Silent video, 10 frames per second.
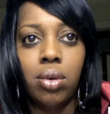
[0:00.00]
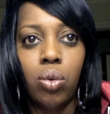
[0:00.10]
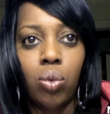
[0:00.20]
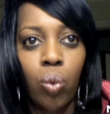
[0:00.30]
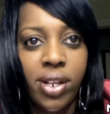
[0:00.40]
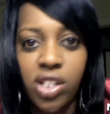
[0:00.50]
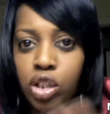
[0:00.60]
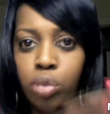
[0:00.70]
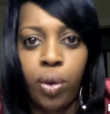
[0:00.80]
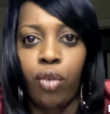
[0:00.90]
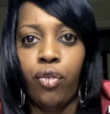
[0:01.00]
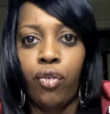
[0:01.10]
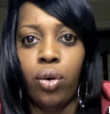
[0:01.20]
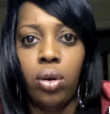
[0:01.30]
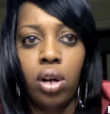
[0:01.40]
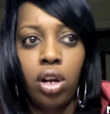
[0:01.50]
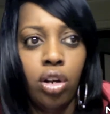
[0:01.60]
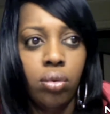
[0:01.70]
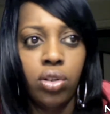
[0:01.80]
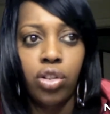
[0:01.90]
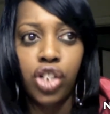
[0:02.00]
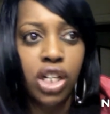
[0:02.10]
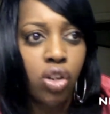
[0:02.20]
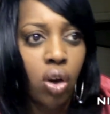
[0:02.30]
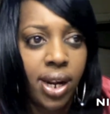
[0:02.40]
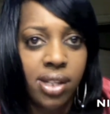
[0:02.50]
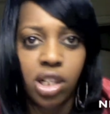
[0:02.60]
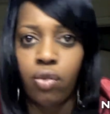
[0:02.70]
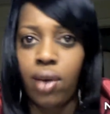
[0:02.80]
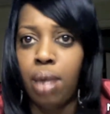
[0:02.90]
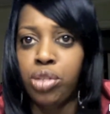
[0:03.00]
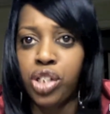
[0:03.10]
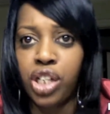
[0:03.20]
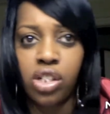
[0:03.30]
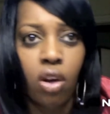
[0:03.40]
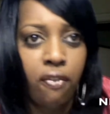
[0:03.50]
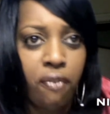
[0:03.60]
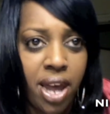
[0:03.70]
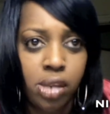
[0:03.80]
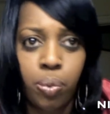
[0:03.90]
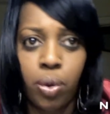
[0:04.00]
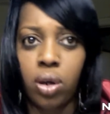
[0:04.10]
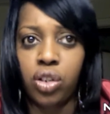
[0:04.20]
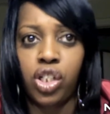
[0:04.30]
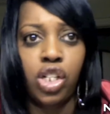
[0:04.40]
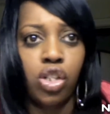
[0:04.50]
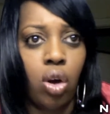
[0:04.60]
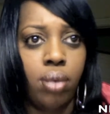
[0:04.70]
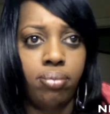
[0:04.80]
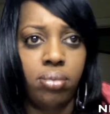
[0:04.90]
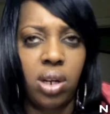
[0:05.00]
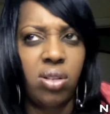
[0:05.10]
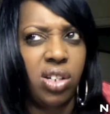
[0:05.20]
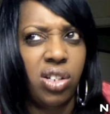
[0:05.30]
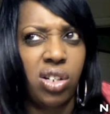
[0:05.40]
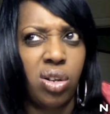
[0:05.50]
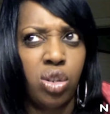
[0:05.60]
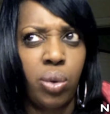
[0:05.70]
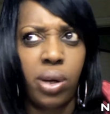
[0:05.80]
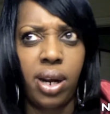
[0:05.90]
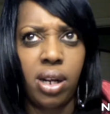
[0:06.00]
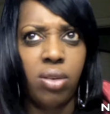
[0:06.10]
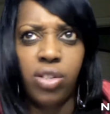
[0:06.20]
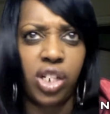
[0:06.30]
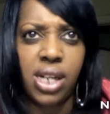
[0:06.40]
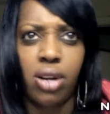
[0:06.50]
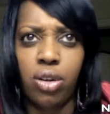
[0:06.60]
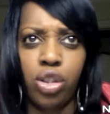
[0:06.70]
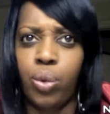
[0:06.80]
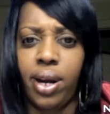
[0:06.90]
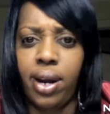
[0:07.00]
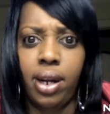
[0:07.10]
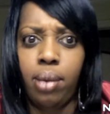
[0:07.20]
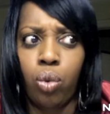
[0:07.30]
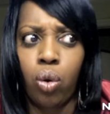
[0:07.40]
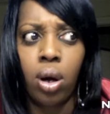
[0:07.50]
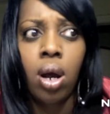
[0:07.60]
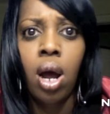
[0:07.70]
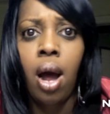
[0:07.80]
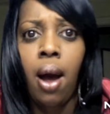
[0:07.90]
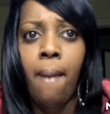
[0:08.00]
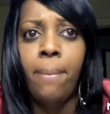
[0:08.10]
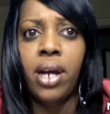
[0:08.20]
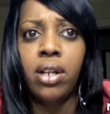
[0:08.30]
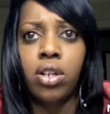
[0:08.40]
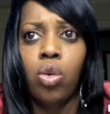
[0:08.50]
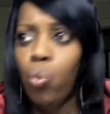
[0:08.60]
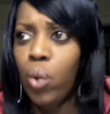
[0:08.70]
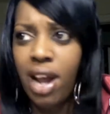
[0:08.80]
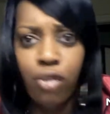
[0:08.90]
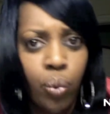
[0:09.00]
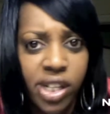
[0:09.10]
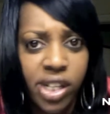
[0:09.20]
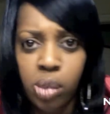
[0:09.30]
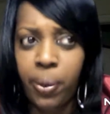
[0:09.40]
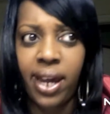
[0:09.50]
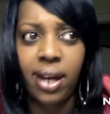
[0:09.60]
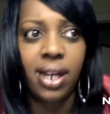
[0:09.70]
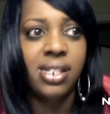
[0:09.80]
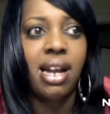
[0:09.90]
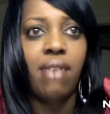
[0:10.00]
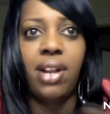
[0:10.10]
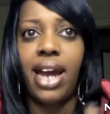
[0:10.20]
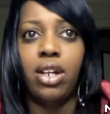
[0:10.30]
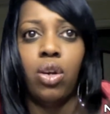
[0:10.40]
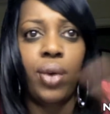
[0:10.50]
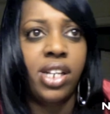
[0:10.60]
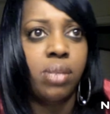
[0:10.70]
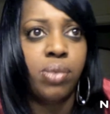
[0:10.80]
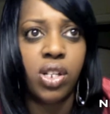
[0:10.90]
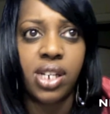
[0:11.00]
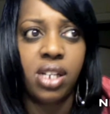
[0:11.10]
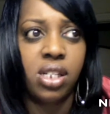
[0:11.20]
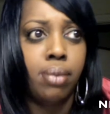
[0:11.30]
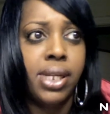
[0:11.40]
it's just beautiful. She's on Instagram. She's on Facebook. I don't think she's on Twitter. She's not on Twitter anymore. But whenever we speak, it's never like no isms or schisms.